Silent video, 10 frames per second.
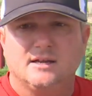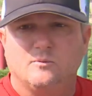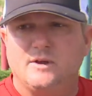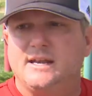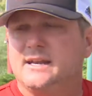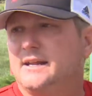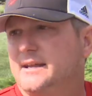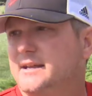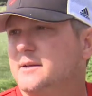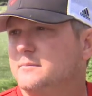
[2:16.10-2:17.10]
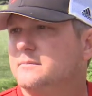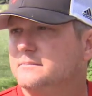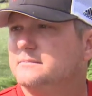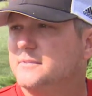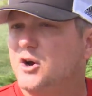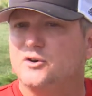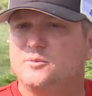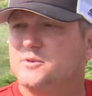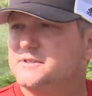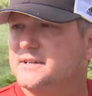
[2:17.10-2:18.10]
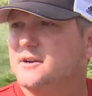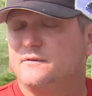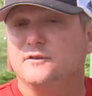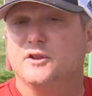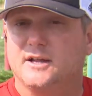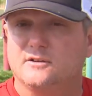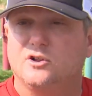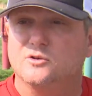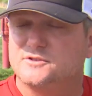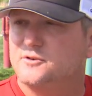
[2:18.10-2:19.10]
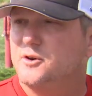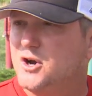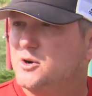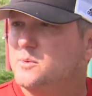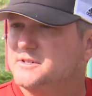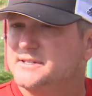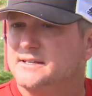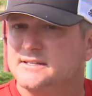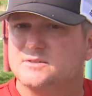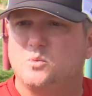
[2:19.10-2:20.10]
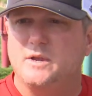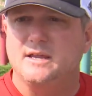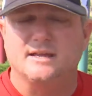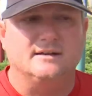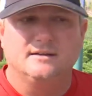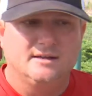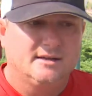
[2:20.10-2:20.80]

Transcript: we needed to get him 100% or feeling closer to 100% this week, and